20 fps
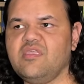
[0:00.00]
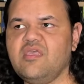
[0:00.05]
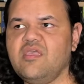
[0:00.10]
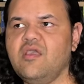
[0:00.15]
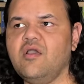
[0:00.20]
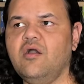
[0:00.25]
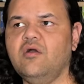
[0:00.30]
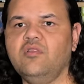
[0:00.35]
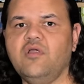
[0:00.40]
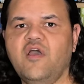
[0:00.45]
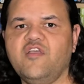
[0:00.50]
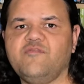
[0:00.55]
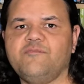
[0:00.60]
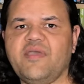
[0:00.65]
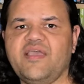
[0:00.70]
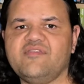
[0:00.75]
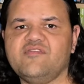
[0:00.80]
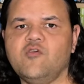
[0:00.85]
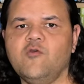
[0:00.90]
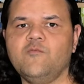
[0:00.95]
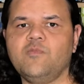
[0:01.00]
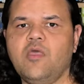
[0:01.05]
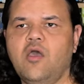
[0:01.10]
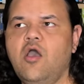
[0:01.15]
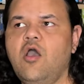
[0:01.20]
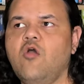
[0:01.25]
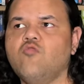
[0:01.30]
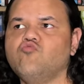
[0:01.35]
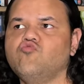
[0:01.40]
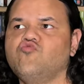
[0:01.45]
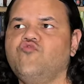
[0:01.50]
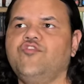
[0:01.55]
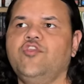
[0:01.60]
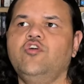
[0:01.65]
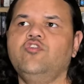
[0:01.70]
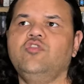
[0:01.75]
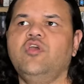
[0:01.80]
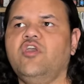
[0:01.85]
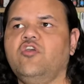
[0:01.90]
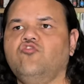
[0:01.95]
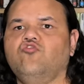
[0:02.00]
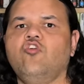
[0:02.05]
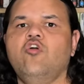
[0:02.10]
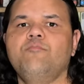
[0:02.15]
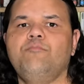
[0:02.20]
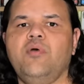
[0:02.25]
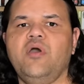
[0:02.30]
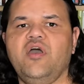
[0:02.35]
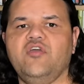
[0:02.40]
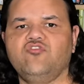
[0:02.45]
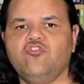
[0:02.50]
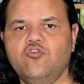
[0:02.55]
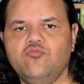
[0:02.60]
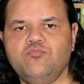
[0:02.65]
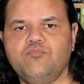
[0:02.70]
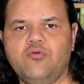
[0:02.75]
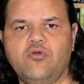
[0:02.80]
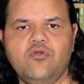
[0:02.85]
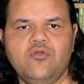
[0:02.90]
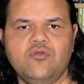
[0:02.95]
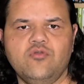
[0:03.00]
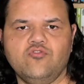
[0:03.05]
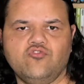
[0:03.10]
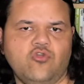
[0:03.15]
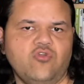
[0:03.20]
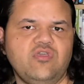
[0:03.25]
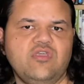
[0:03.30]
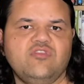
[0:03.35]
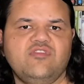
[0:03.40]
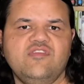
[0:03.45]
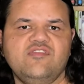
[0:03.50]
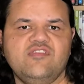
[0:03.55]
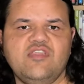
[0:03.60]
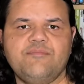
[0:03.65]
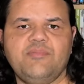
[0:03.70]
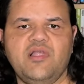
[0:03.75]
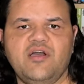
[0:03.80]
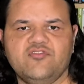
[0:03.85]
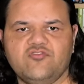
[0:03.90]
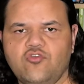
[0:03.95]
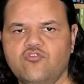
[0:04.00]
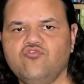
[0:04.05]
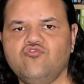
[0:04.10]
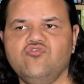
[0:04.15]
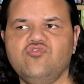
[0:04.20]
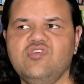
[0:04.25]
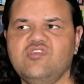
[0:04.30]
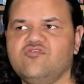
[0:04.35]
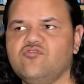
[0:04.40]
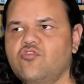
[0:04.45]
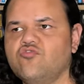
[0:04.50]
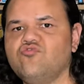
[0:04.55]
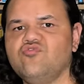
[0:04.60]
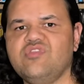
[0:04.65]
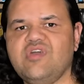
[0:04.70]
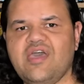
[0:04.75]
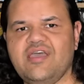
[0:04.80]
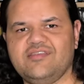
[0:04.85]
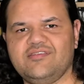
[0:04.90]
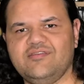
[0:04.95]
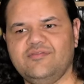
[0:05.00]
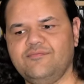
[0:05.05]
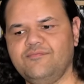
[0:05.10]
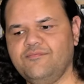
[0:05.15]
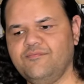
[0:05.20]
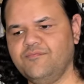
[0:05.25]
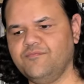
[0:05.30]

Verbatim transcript: the online space. Oh, well, if you don't like it, don't buy it. Don't buy, don't get Disney Plus. Don't do this. Don't do that.